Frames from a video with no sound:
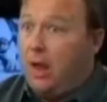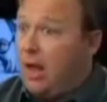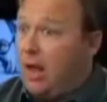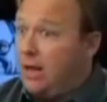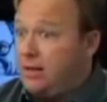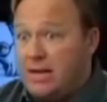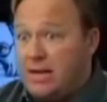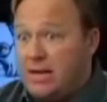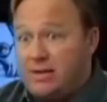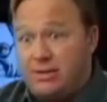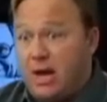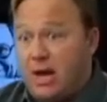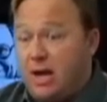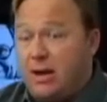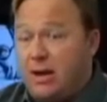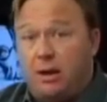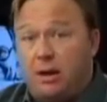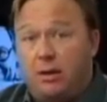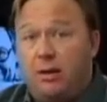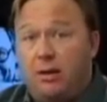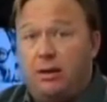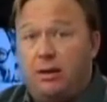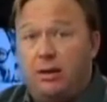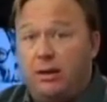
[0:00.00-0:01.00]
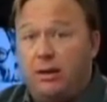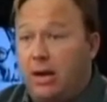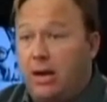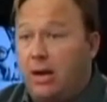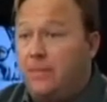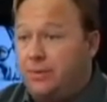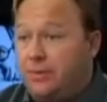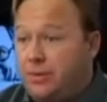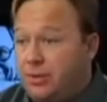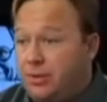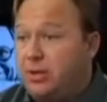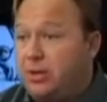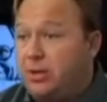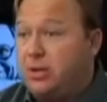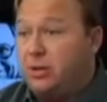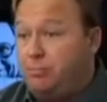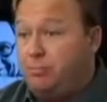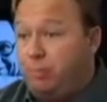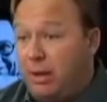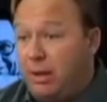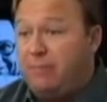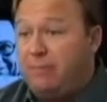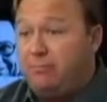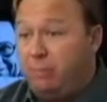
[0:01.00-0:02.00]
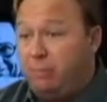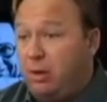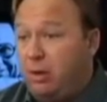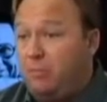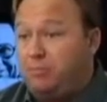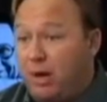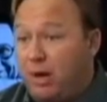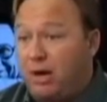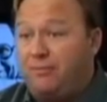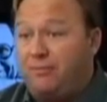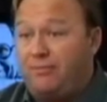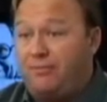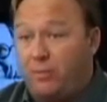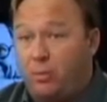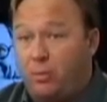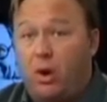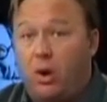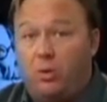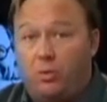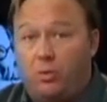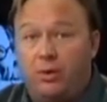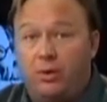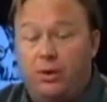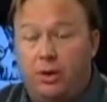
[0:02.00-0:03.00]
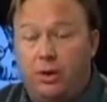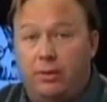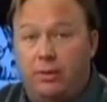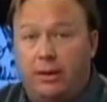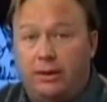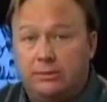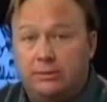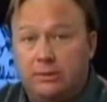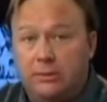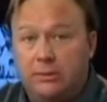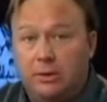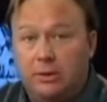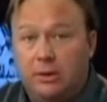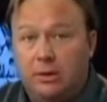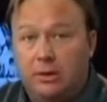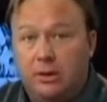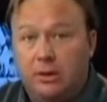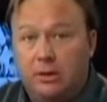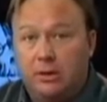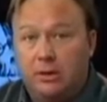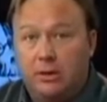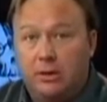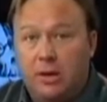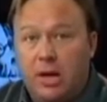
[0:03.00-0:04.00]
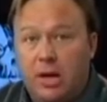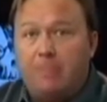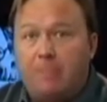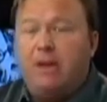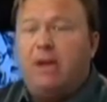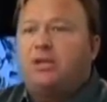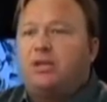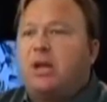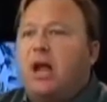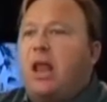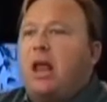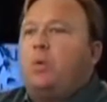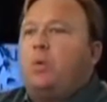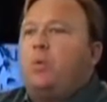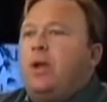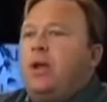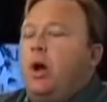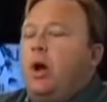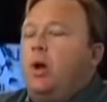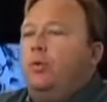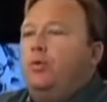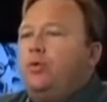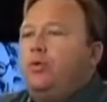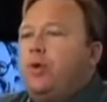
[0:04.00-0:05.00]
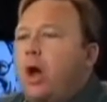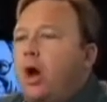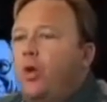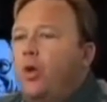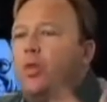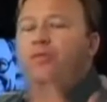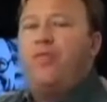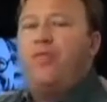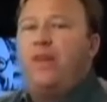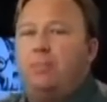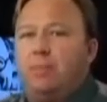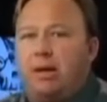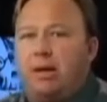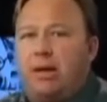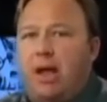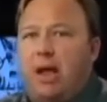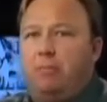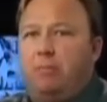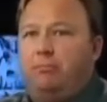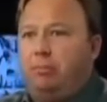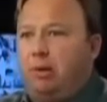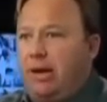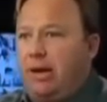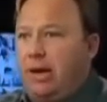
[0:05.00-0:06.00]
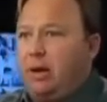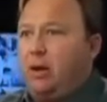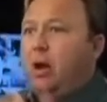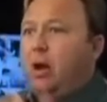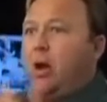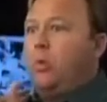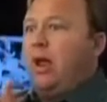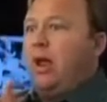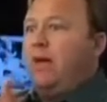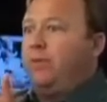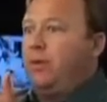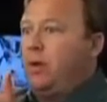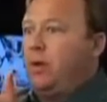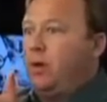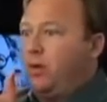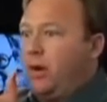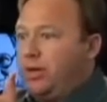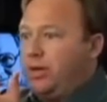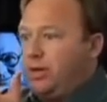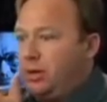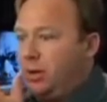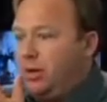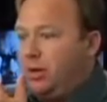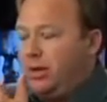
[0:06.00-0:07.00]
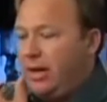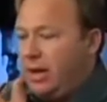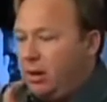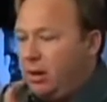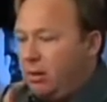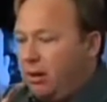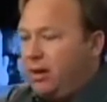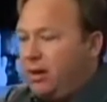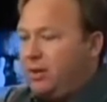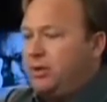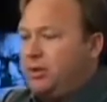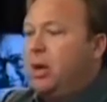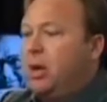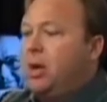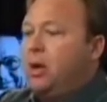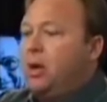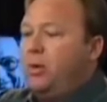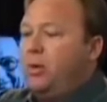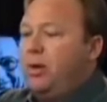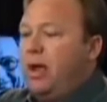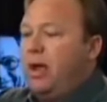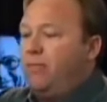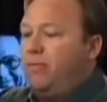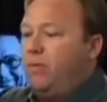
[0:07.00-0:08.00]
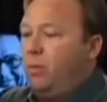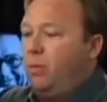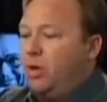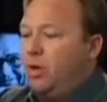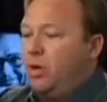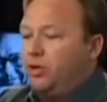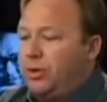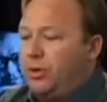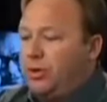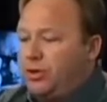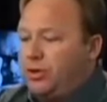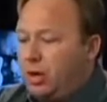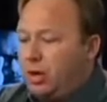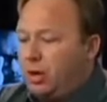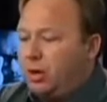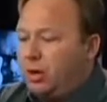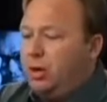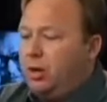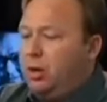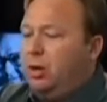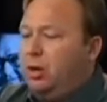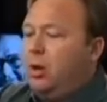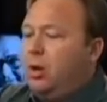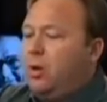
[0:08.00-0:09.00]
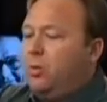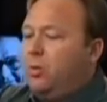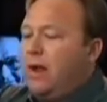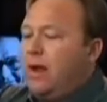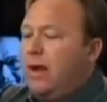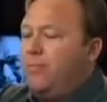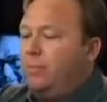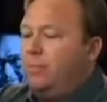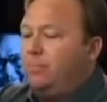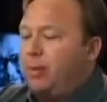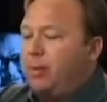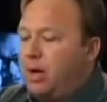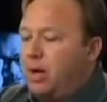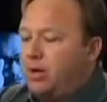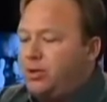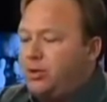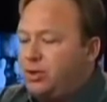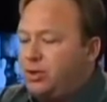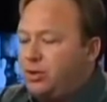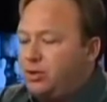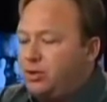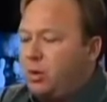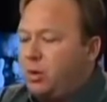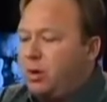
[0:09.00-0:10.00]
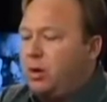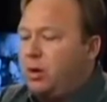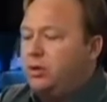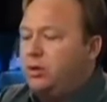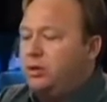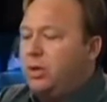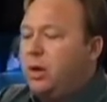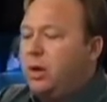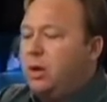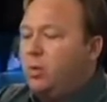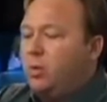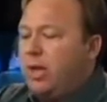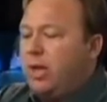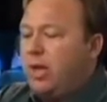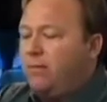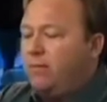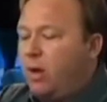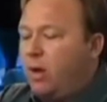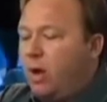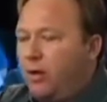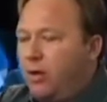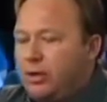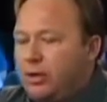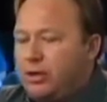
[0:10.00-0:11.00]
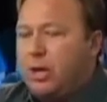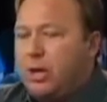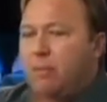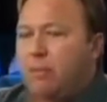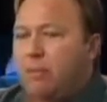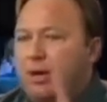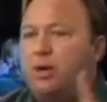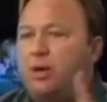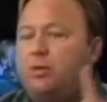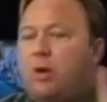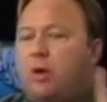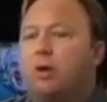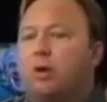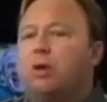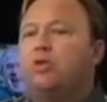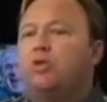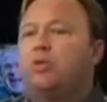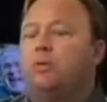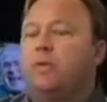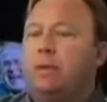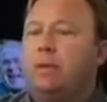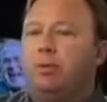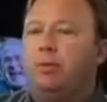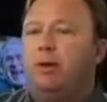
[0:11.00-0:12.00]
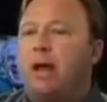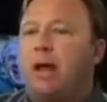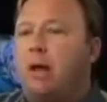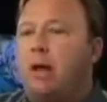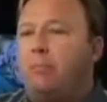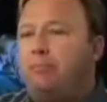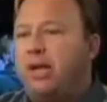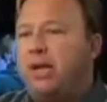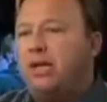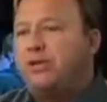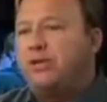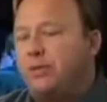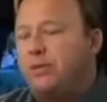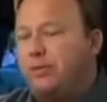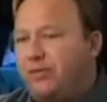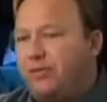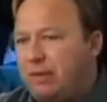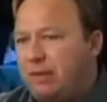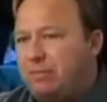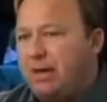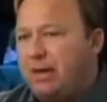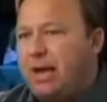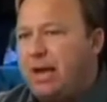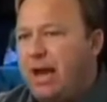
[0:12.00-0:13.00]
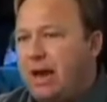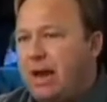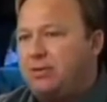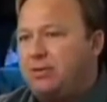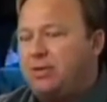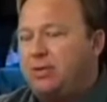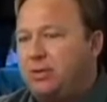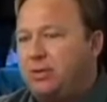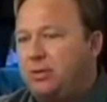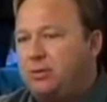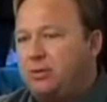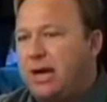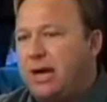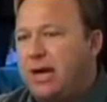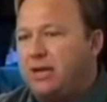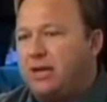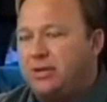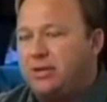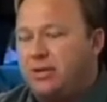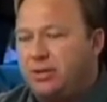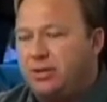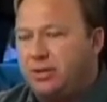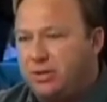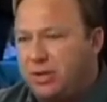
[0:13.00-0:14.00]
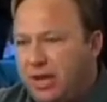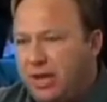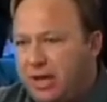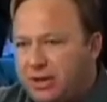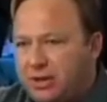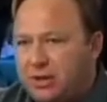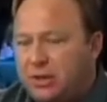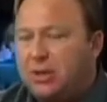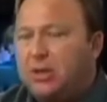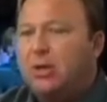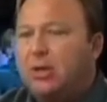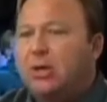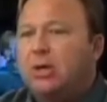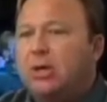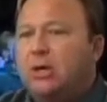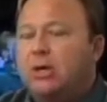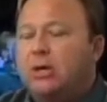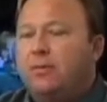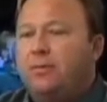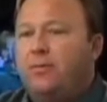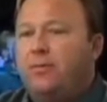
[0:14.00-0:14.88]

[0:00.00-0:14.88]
they're like, that's not airing again. This is a complete blueprint for what we're doing. I mean, it's not like we don't know the FEMA camp plan. We have the congressional hearings. We have the Wall Street Journal. We have the purchase orders. We have all this. But you notice when they put out bids for FEMA camps in 2006